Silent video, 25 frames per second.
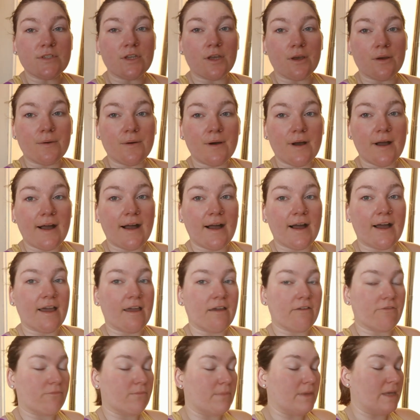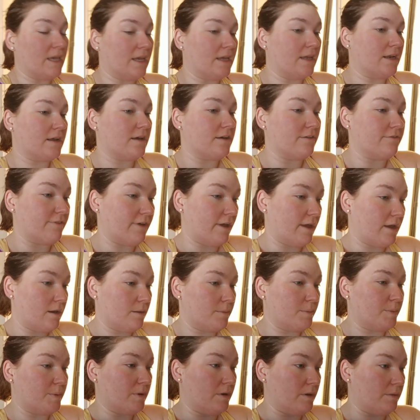So I've made a vet
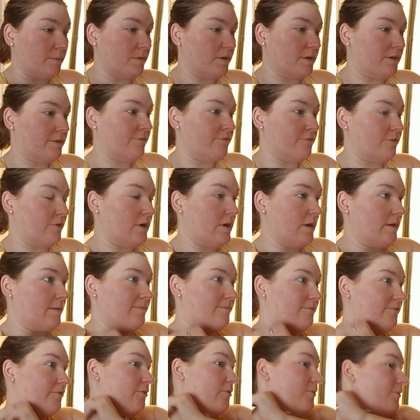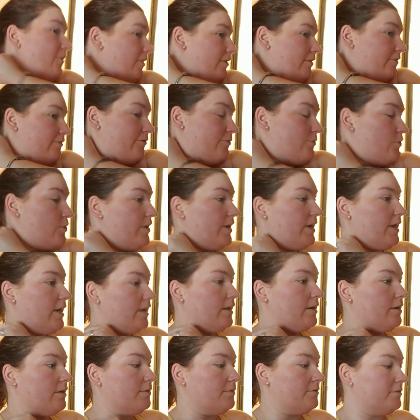appointment for him for
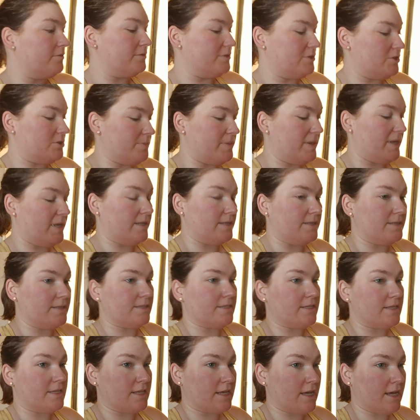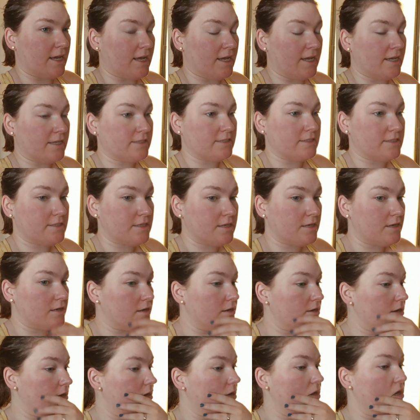140, which means that
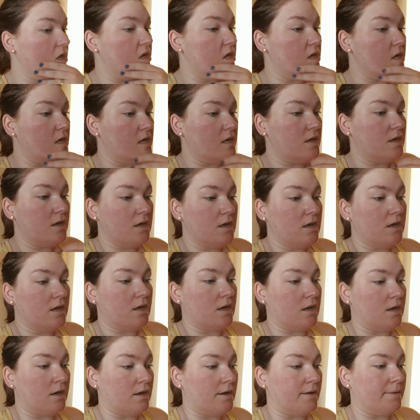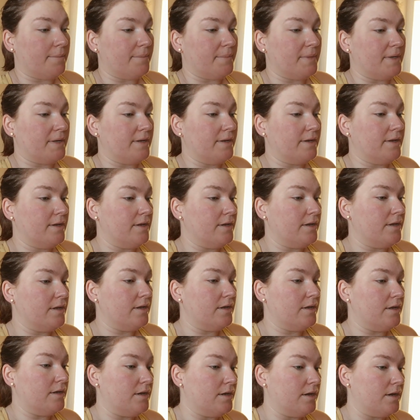um,
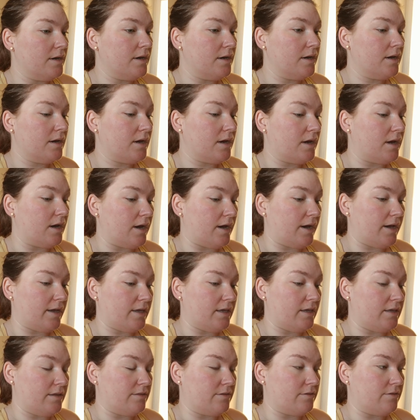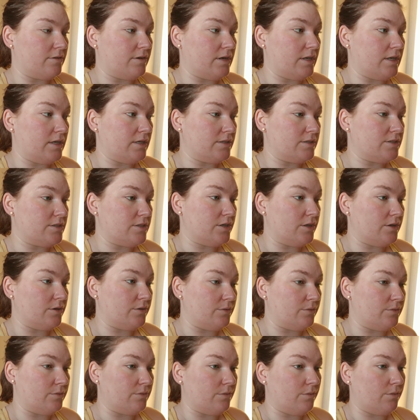I either need
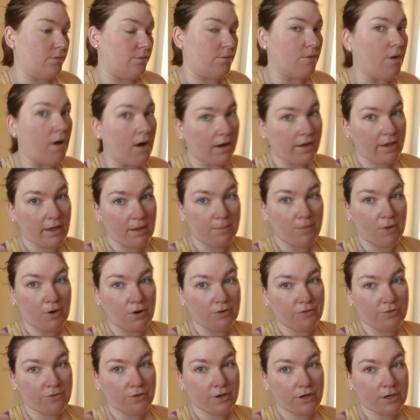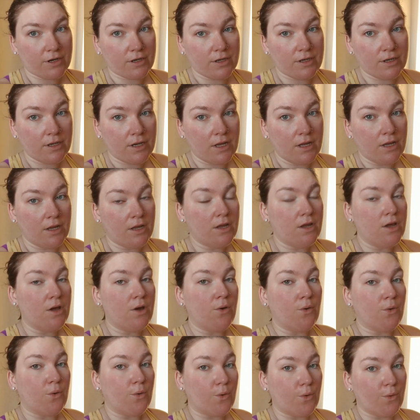to walk him over
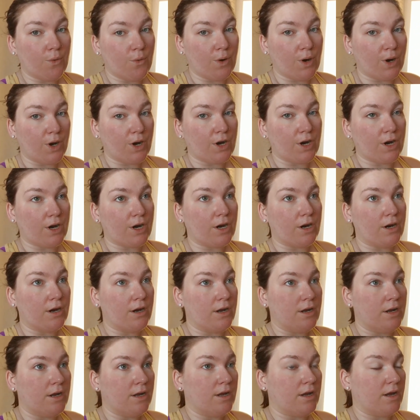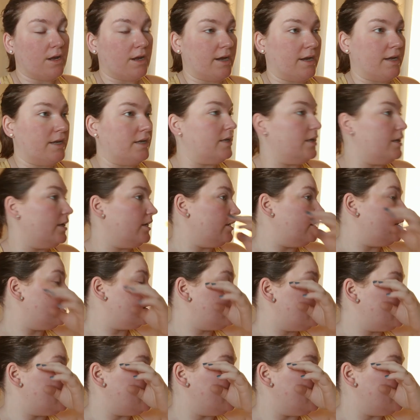or I need